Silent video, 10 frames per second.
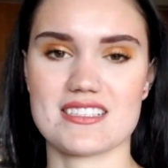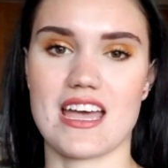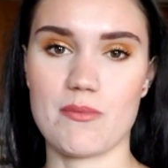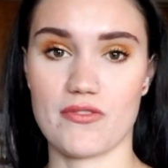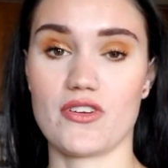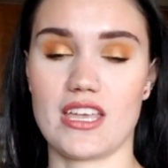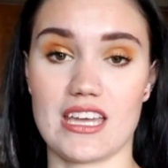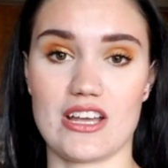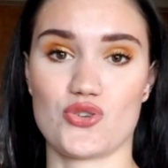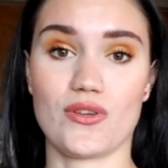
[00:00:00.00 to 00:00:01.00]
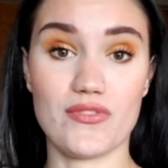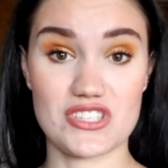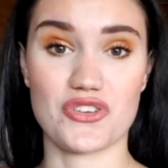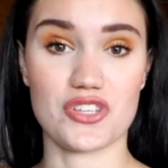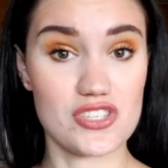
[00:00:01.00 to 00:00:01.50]
I prefer like an actual
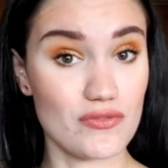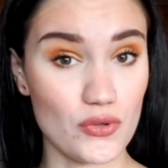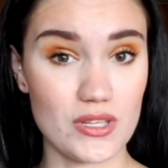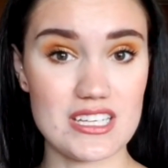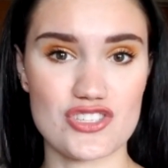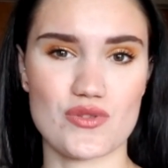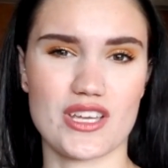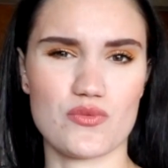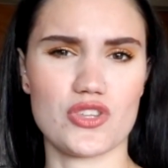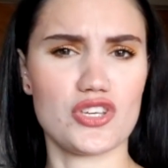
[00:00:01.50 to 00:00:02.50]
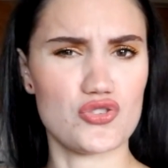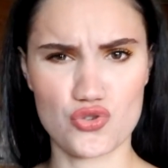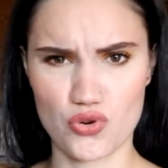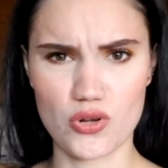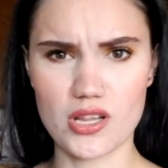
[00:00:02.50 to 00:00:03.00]
physical exfoliant so I can really
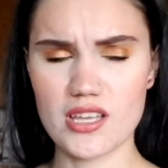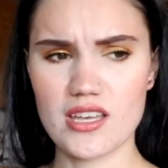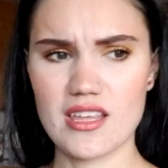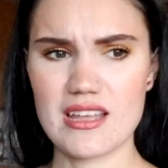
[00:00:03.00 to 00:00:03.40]
control